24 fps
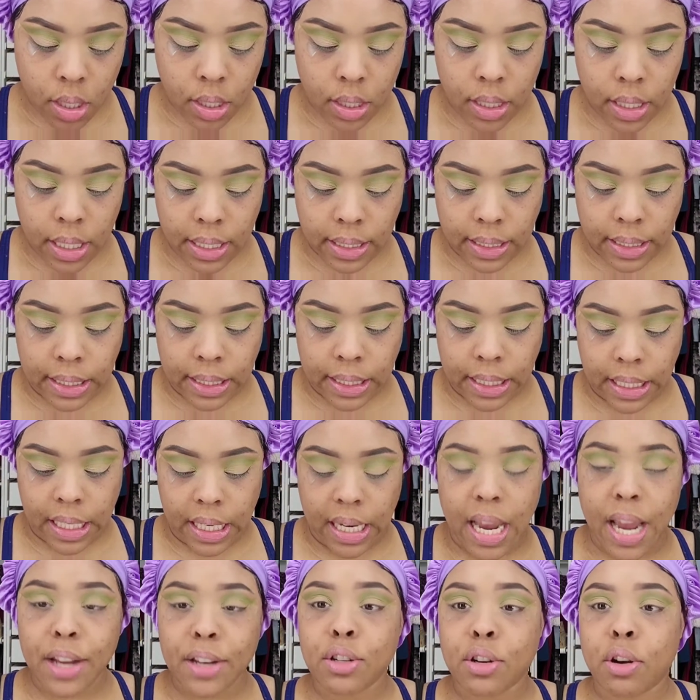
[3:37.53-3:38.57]
let's
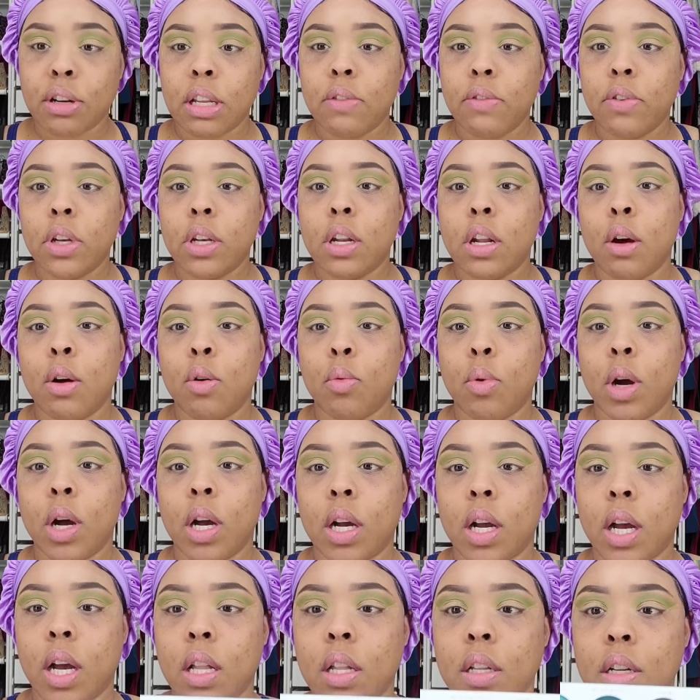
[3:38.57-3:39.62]
see. I don't even know
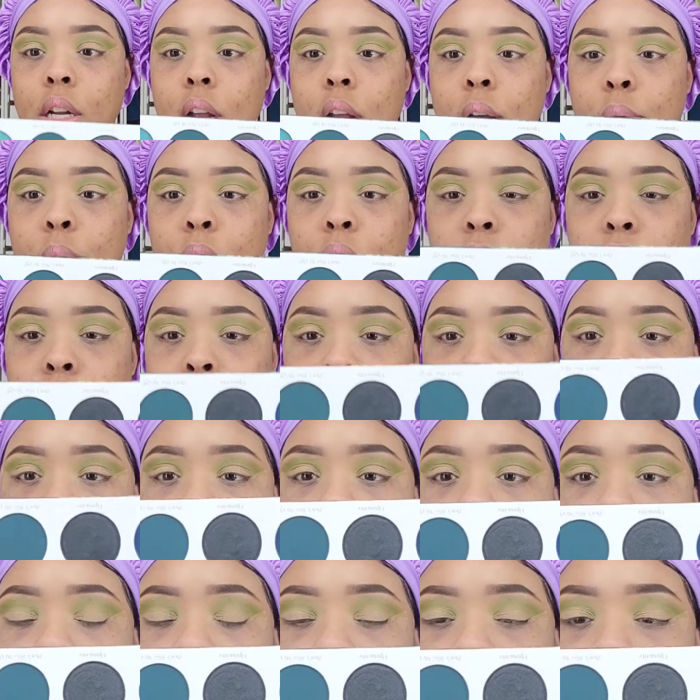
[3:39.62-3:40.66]
what color I want to use
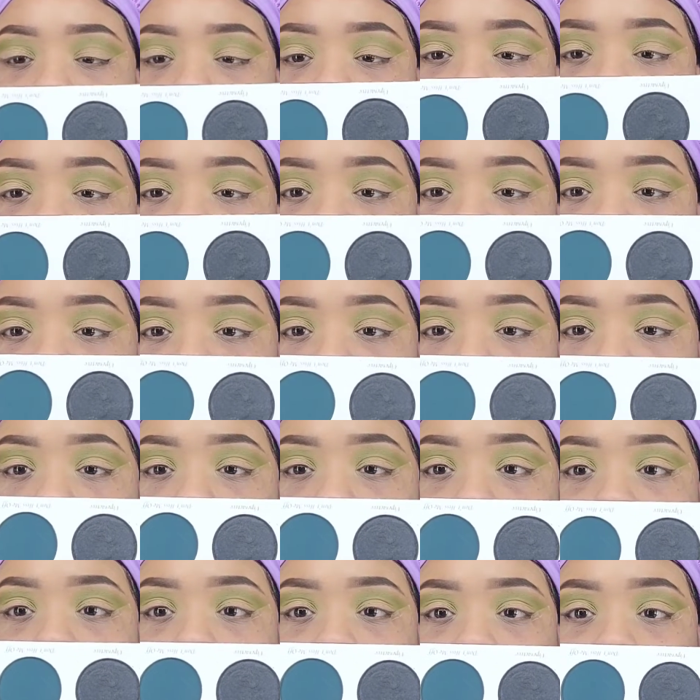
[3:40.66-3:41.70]
next. I
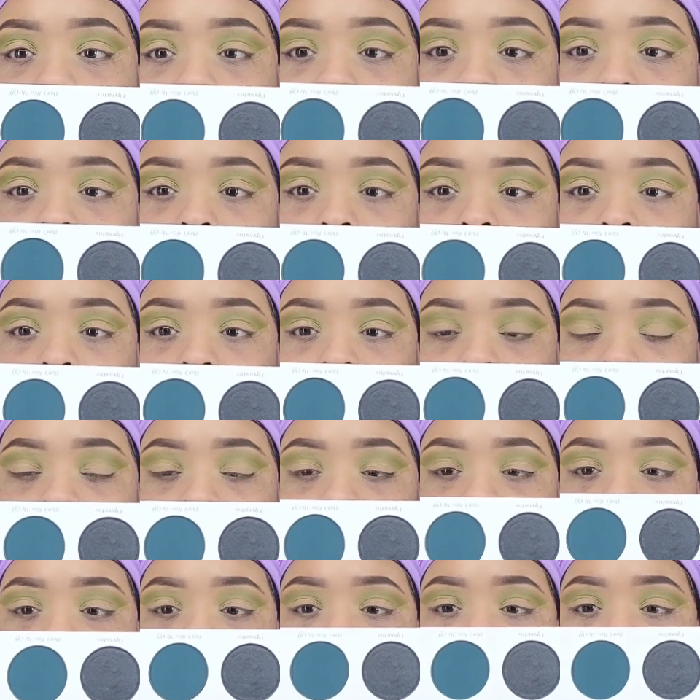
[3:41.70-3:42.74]
think I want to
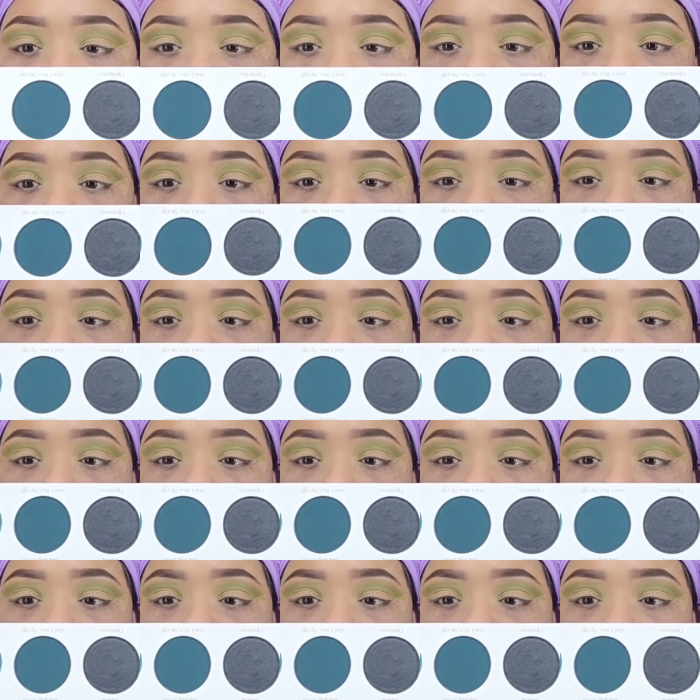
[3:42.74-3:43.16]
use